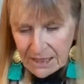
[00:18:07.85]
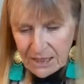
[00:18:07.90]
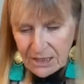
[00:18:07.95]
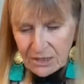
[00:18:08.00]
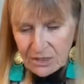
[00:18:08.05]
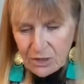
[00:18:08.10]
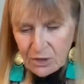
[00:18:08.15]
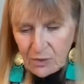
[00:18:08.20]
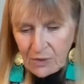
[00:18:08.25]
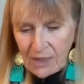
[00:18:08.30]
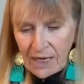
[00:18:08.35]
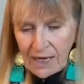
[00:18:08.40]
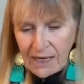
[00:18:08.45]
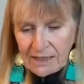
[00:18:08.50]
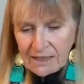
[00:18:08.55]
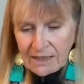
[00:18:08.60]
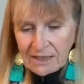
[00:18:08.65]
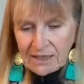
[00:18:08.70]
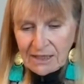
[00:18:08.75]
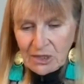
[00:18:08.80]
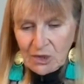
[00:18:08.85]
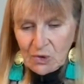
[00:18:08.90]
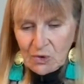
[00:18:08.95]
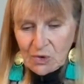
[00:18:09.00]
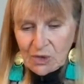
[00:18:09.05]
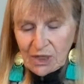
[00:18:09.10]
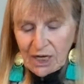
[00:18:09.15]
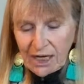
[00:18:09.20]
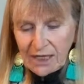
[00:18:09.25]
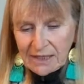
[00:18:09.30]
So then you
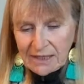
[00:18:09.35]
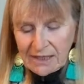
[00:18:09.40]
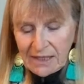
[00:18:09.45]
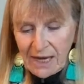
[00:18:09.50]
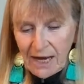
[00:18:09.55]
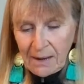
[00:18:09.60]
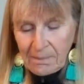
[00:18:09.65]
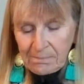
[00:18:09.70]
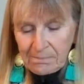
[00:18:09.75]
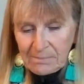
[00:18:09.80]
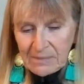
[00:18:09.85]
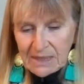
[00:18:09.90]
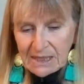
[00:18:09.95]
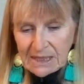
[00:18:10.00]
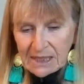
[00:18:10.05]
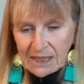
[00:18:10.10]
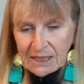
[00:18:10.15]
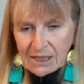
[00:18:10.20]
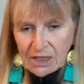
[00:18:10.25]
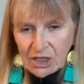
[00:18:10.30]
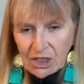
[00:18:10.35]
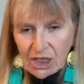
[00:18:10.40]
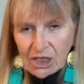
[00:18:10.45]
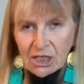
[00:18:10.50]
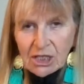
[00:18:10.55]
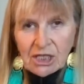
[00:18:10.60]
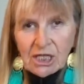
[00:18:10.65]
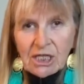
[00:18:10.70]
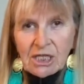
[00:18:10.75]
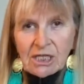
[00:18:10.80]
tighten up the tight
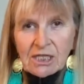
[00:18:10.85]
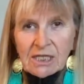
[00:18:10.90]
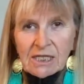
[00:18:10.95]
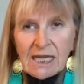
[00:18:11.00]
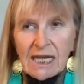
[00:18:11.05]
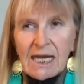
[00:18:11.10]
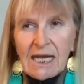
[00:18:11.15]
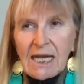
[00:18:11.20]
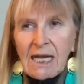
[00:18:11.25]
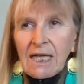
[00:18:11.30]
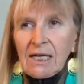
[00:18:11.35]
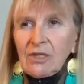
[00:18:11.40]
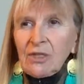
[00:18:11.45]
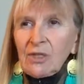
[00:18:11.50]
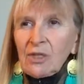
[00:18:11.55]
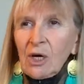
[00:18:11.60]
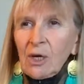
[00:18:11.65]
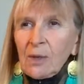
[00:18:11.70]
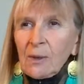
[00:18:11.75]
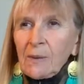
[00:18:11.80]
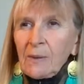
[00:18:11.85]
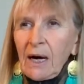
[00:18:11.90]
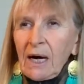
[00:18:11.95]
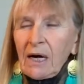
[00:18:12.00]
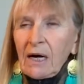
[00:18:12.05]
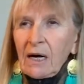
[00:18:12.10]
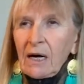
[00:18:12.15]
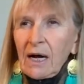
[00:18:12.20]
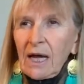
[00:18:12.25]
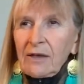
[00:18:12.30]
junctions. And
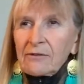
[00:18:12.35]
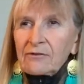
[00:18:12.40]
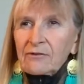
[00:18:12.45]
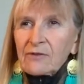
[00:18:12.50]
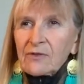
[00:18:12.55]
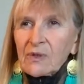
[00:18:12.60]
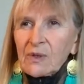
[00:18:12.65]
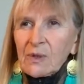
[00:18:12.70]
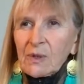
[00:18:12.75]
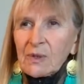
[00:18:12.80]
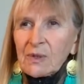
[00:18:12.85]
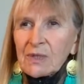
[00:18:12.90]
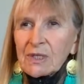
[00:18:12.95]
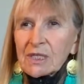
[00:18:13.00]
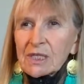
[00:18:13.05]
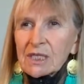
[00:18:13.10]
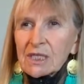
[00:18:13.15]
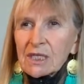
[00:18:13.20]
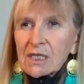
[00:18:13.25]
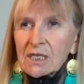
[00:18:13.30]
at first,